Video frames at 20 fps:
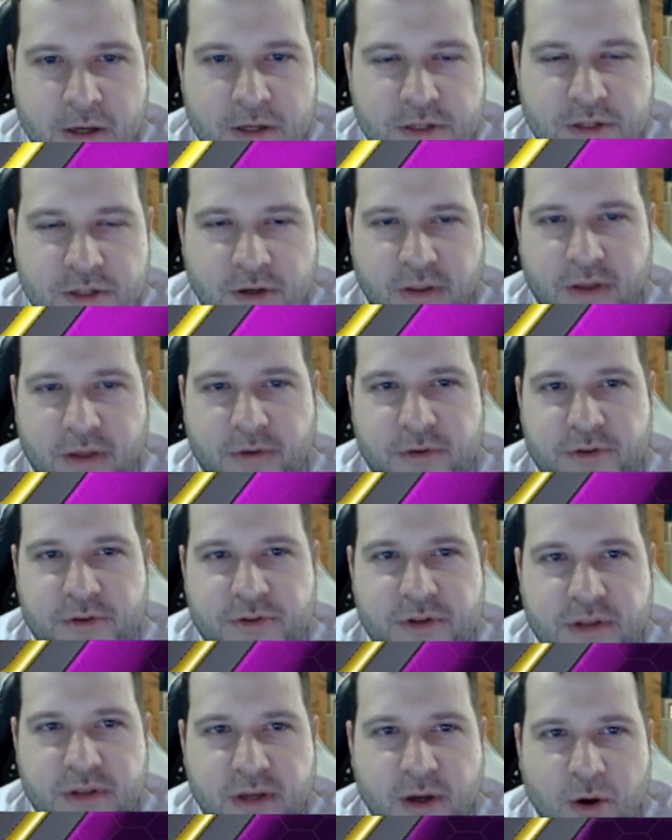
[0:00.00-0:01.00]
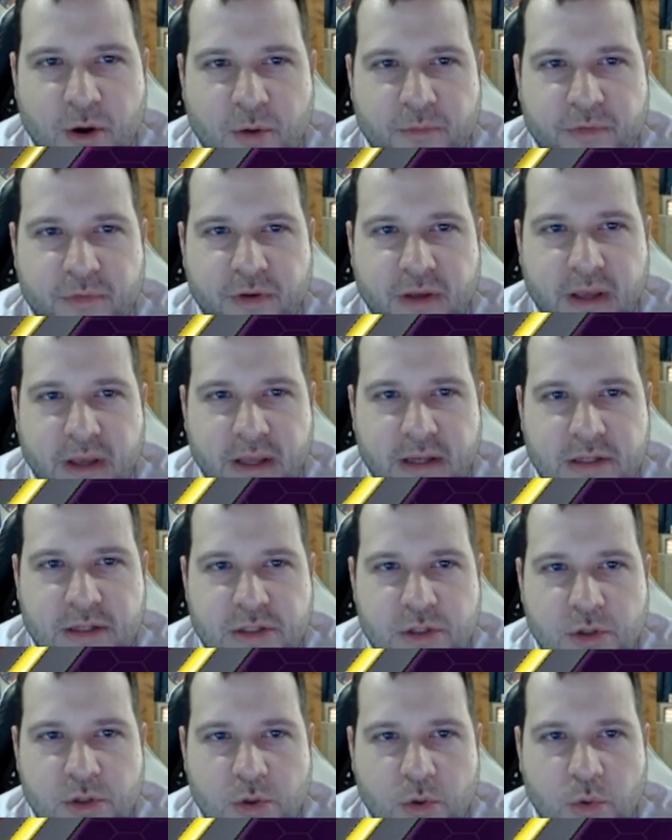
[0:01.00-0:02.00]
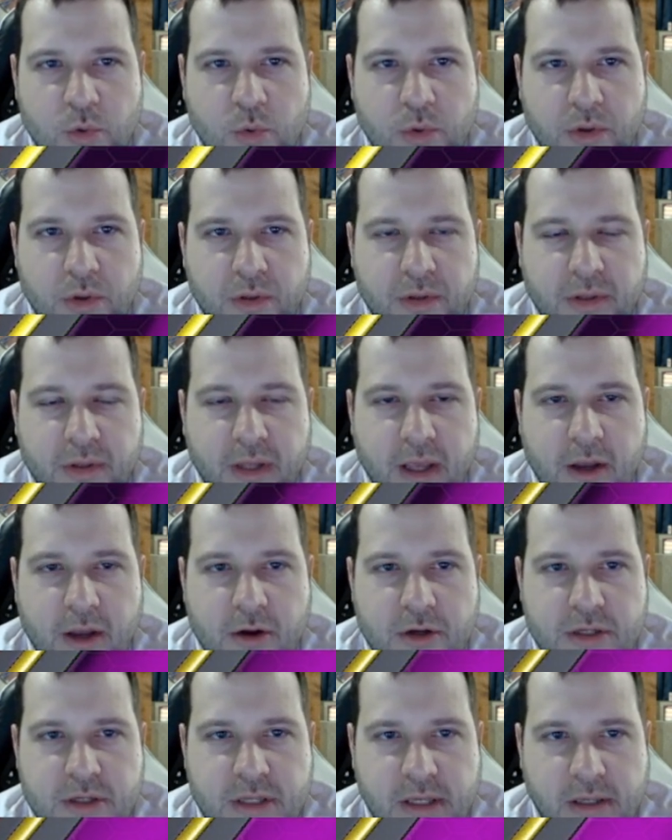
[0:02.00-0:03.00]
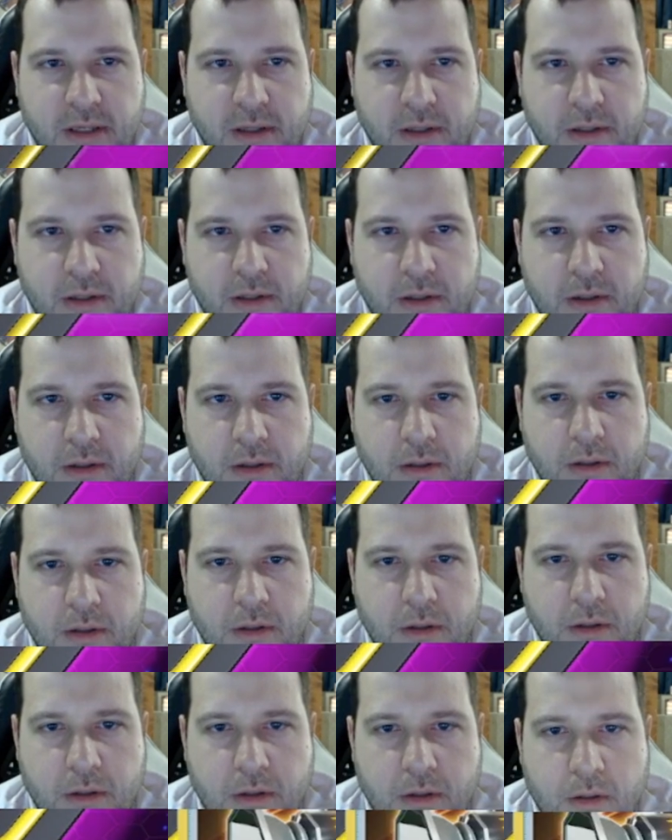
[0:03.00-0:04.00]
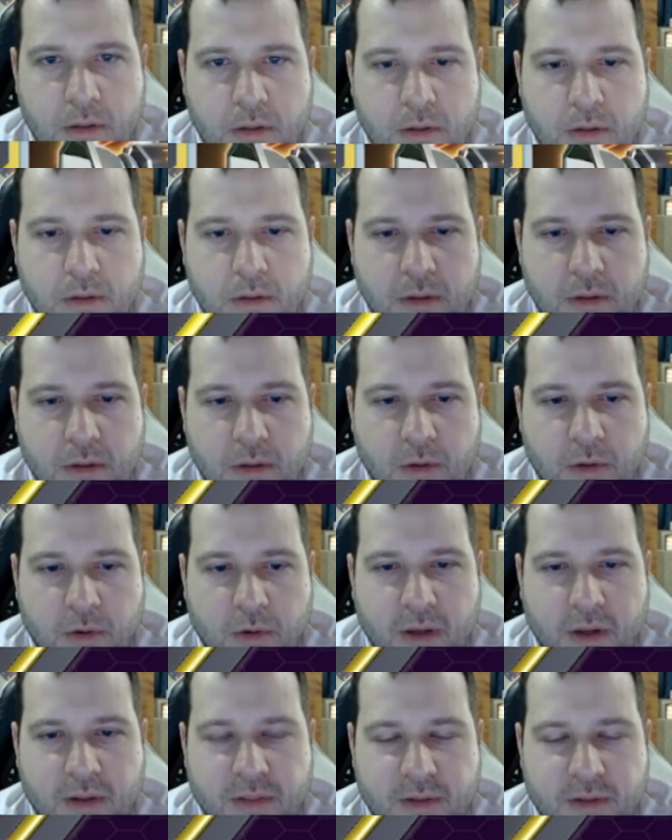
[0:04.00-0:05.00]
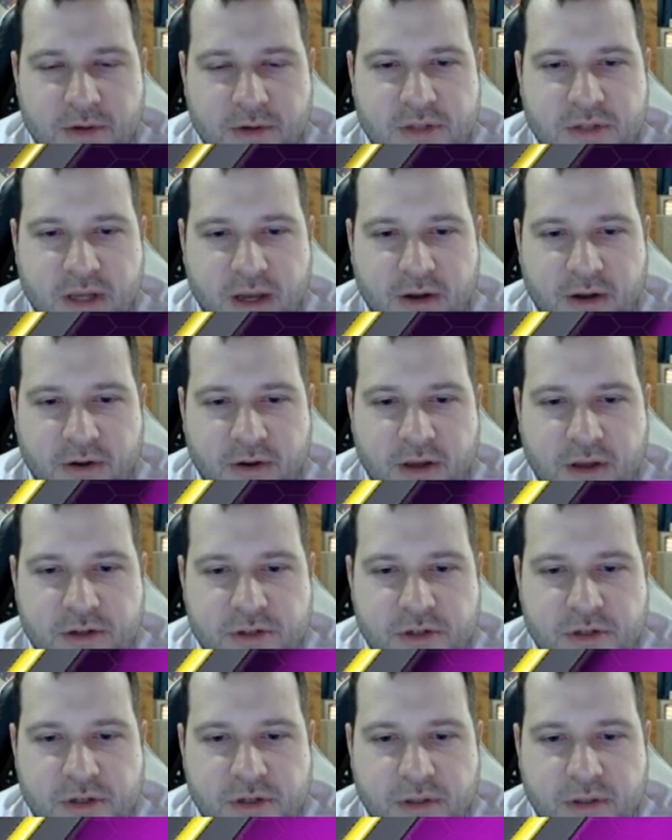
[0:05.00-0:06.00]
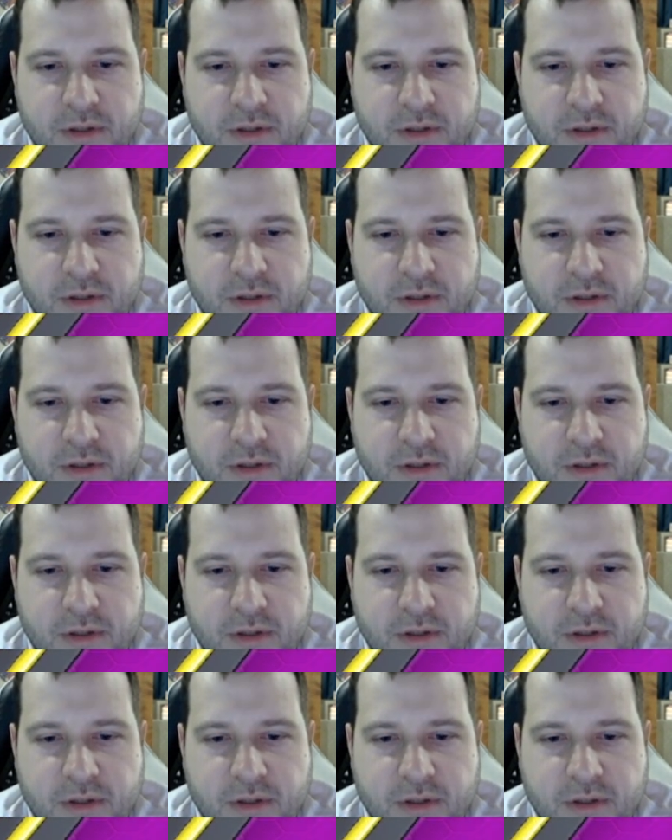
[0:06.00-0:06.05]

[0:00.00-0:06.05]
So they retreat the Comfey into the Giratina. Okay, there's the counter catcher.